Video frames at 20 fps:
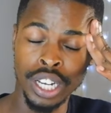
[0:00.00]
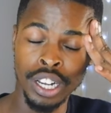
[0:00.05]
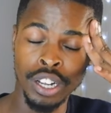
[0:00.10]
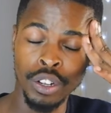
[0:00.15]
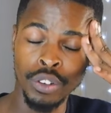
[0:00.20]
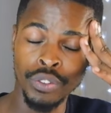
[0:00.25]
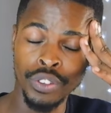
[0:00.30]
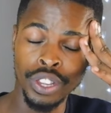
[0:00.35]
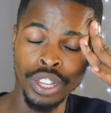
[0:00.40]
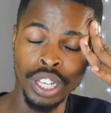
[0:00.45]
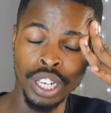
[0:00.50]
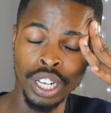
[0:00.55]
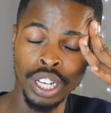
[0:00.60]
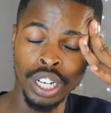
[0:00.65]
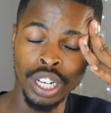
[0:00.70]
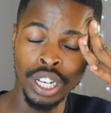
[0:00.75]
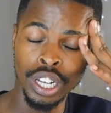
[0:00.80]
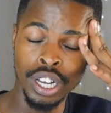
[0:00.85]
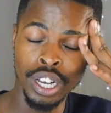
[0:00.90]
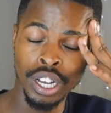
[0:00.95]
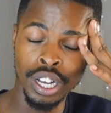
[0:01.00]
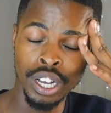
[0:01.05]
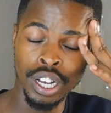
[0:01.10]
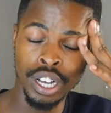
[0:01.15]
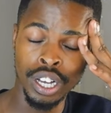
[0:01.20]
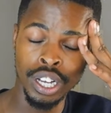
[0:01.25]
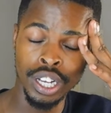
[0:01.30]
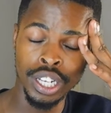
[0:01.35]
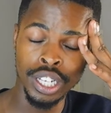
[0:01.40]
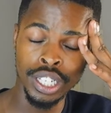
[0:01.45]
I overthink a
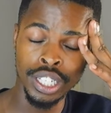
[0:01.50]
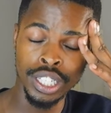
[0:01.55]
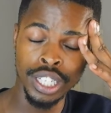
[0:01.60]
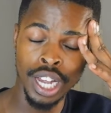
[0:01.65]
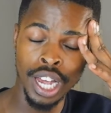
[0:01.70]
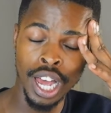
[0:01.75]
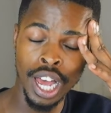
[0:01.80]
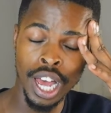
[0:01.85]
lot.